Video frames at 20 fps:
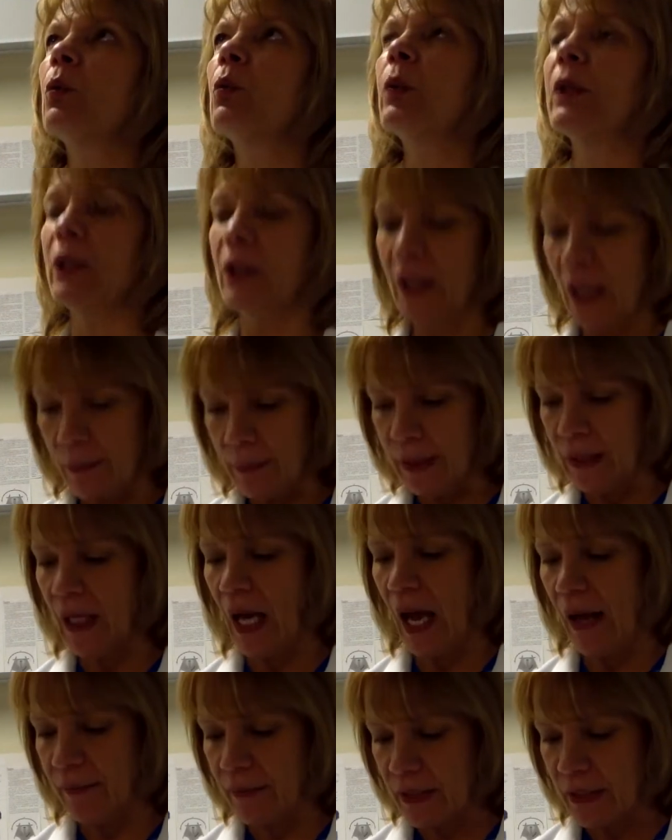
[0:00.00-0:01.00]
When you come in,
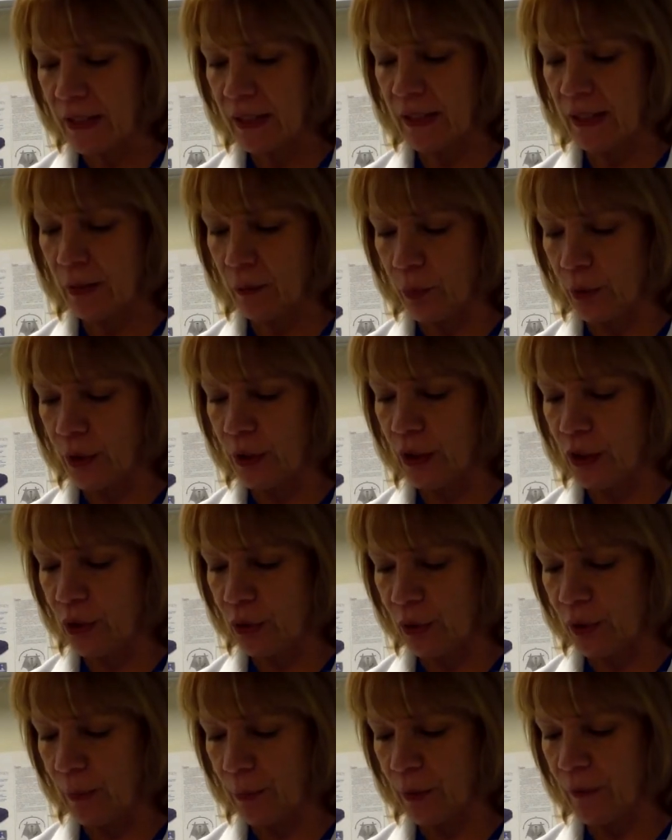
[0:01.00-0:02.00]
obviously, we're going to
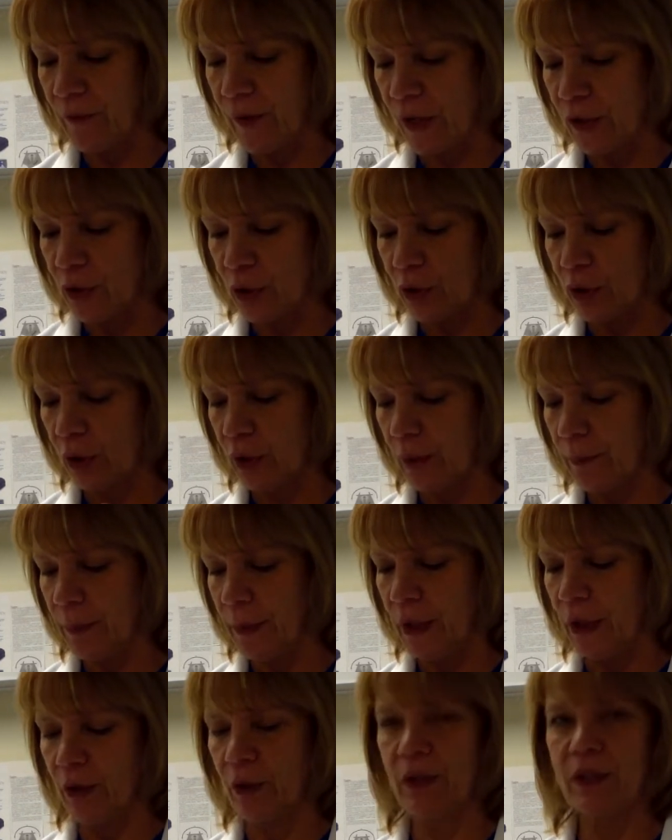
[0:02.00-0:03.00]
do the professional
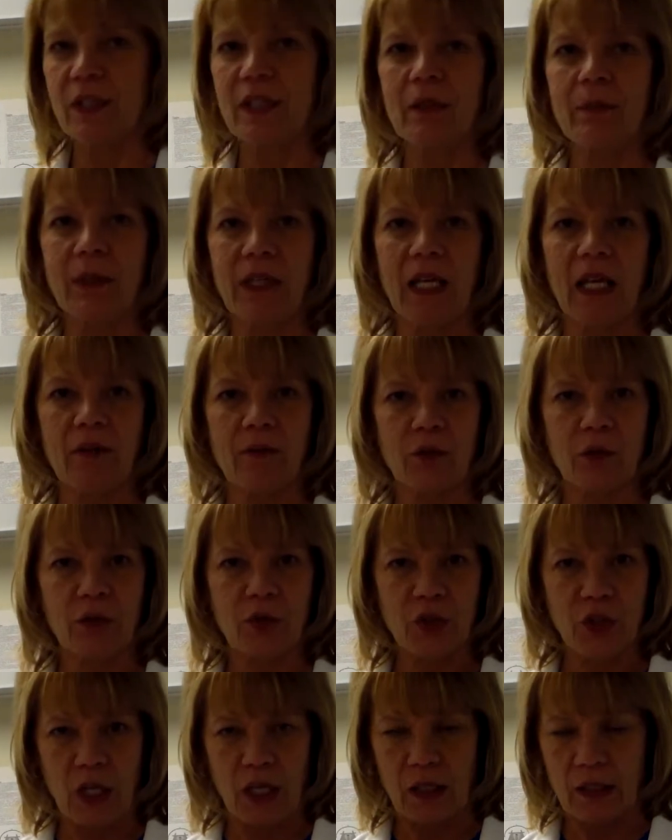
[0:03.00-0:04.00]
appearance and behavioral
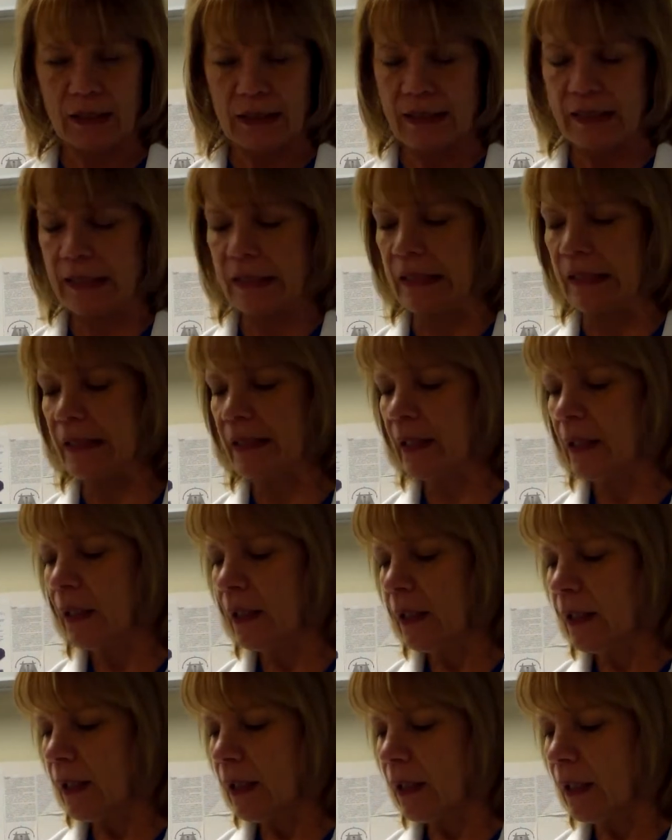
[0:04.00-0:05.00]
checklist.
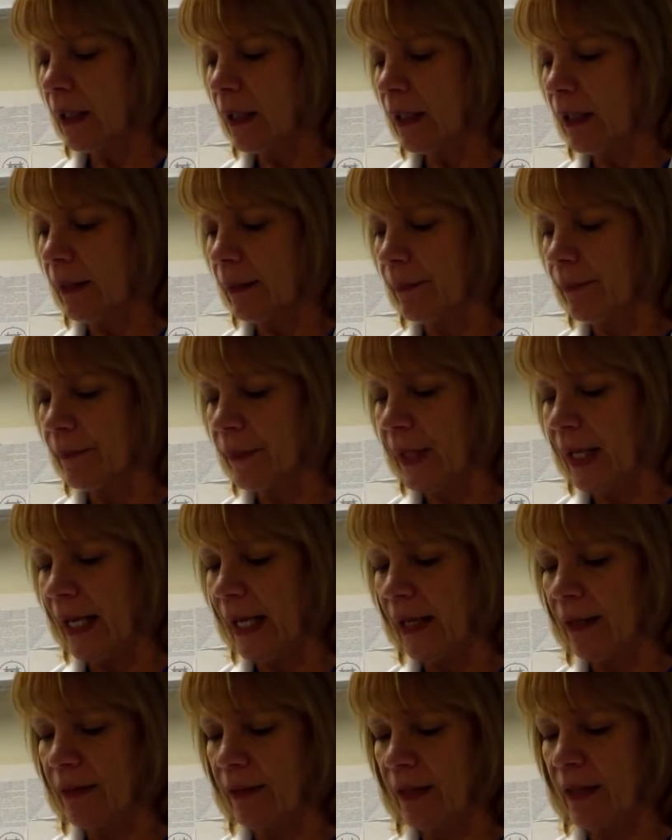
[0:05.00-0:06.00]

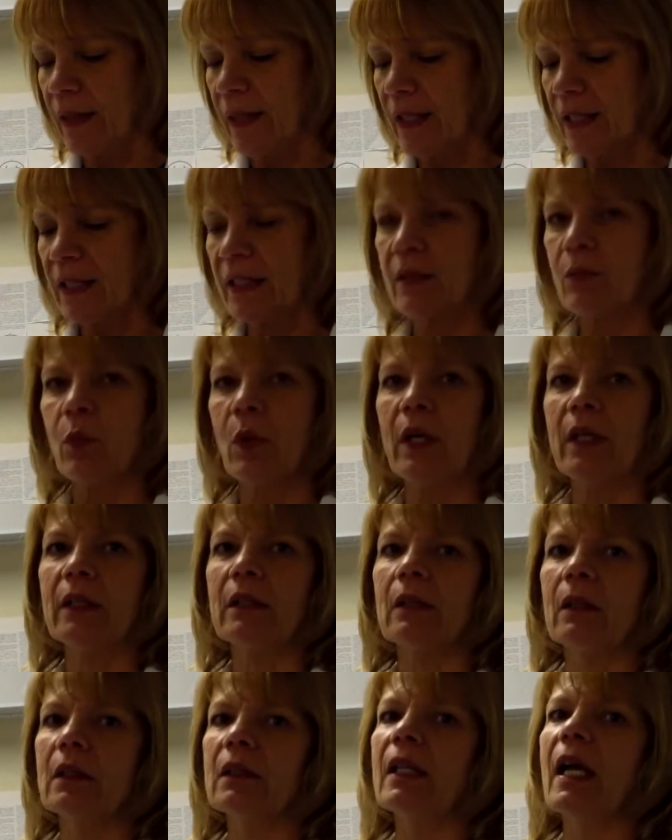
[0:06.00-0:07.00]
And this
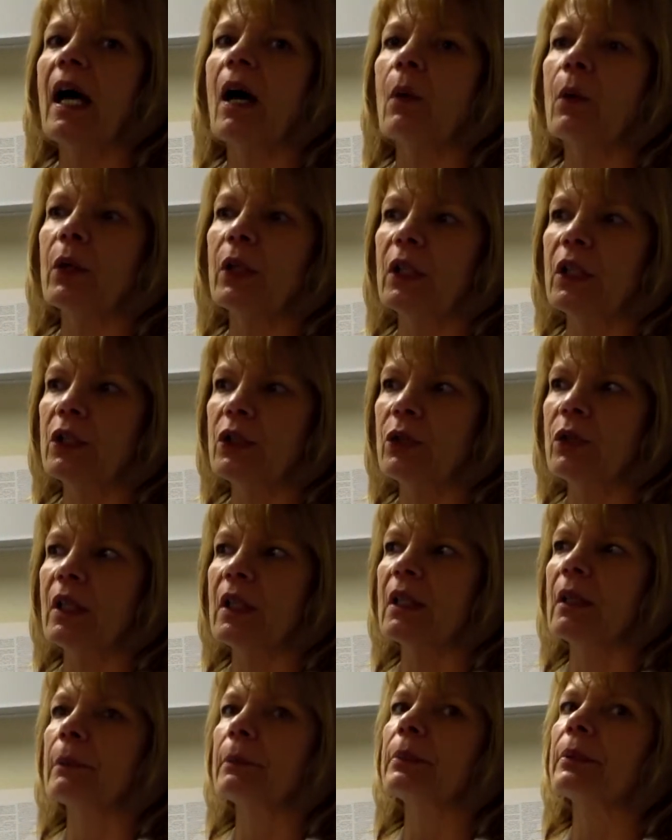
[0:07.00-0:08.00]
one, now we're going to do
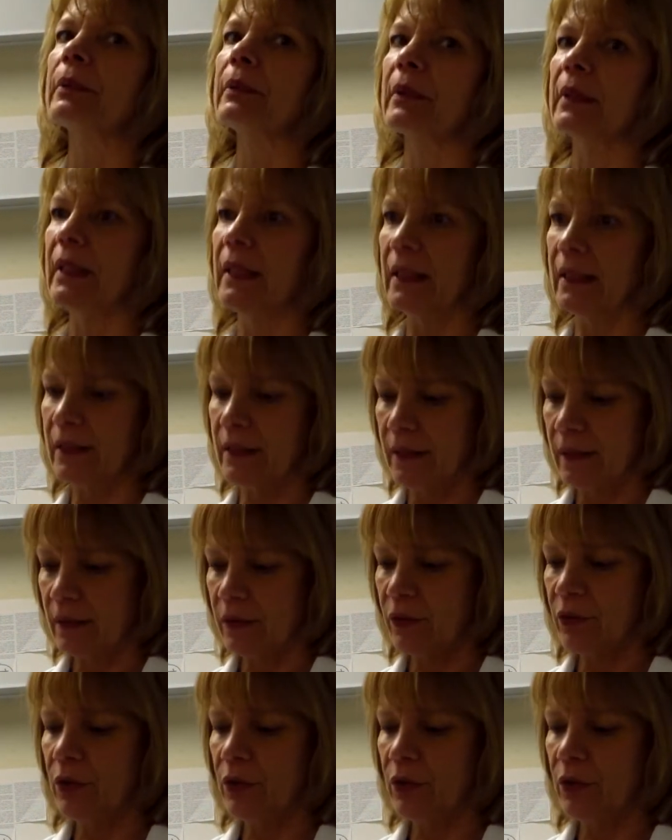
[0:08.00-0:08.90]
the complete